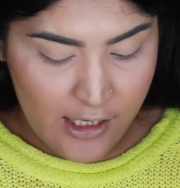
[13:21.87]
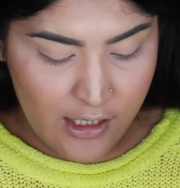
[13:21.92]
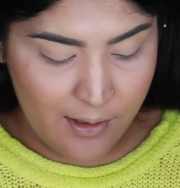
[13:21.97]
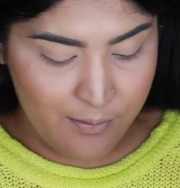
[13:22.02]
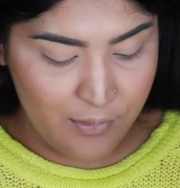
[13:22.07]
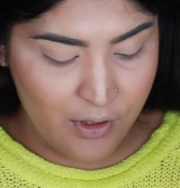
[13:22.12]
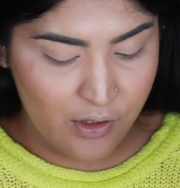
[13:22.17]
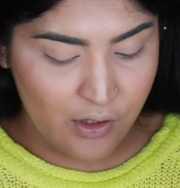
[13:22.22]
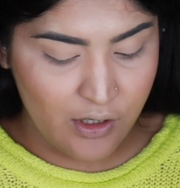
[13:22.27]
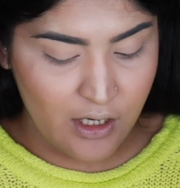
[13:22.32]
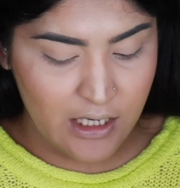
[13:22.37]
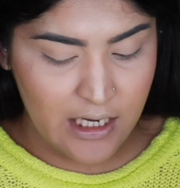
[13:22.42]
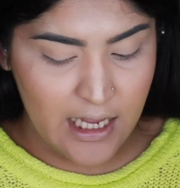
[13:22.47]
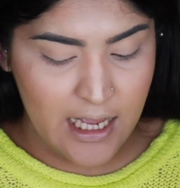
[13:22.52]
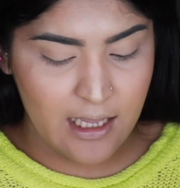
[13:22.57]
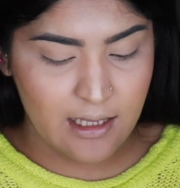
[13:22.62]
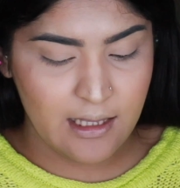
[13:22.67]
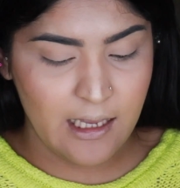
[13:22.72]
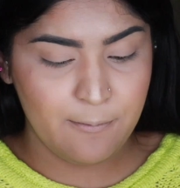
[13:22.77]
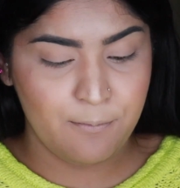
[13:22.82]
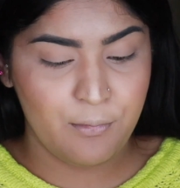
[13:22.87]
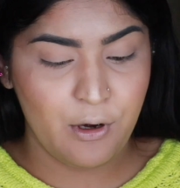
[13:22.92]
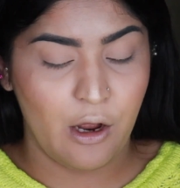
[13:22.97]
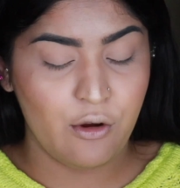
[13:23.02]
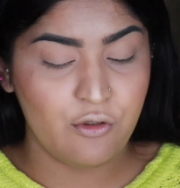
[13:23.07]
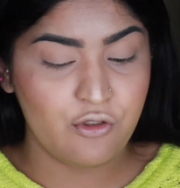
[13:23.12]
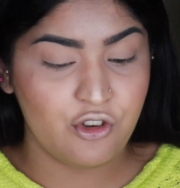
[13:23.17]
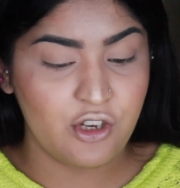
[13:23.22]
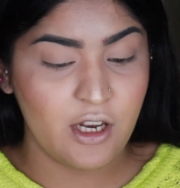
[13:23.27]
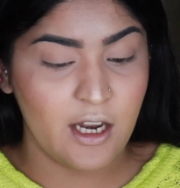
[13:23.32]
So I'm just going to take that
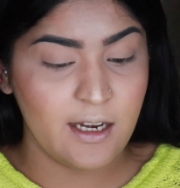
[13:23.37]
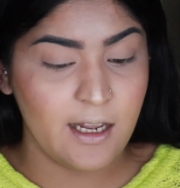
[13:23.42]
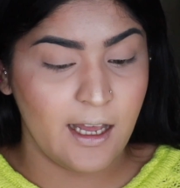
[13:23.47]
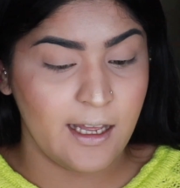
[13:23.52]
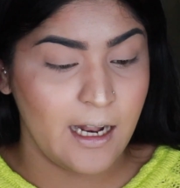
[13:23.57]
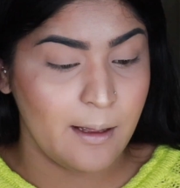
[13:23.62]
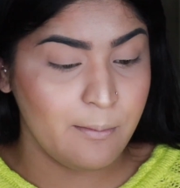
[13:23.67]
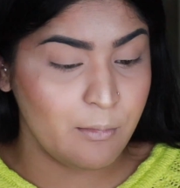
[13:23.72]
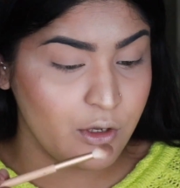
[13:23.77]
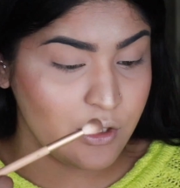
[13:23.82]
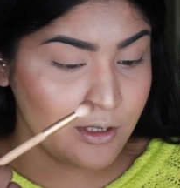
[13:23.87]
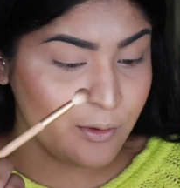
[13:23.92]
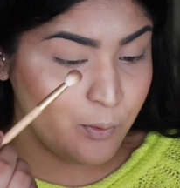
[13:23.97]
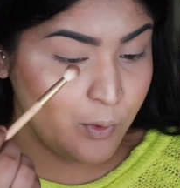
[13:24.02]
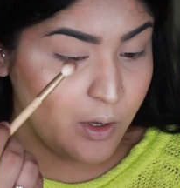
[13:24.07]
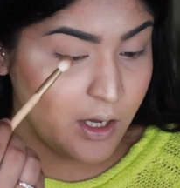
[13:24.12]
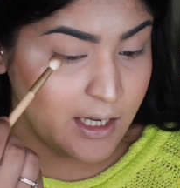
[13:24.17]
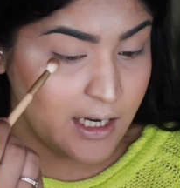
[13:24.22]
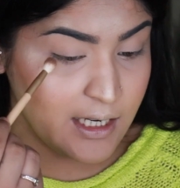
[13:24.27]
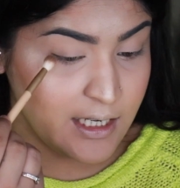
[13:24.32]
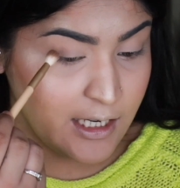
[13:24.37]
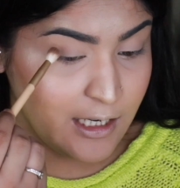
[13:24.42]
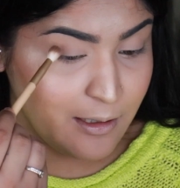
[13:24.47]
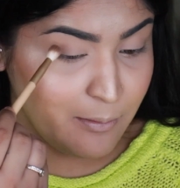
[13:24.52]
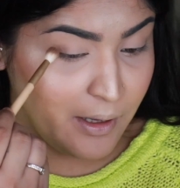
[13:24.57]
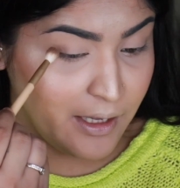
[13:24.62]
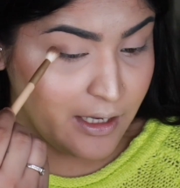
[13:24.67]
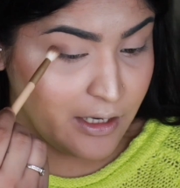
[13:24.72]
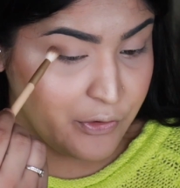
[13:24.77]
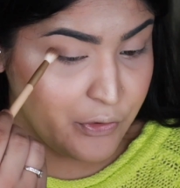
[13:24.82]
brown shade and I'm going to work it
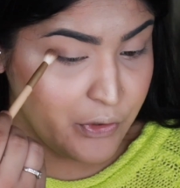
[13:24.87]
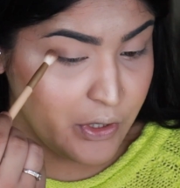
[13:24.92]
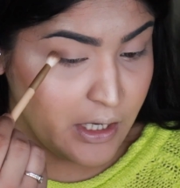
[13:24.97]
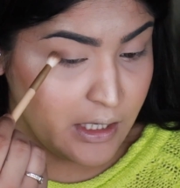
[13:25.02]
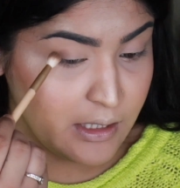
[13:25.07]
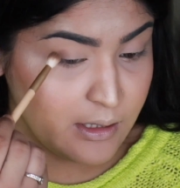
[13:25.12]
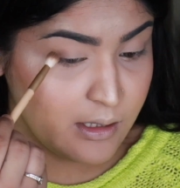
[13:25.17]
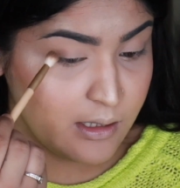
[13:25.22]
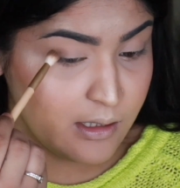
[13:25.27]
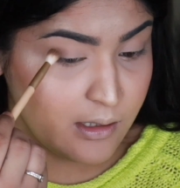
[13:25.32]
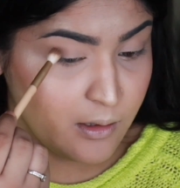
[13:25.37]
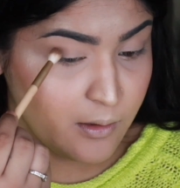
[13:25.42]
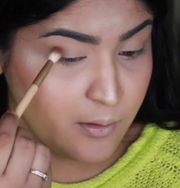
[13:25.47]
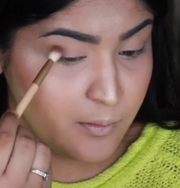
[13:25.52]
in my crease.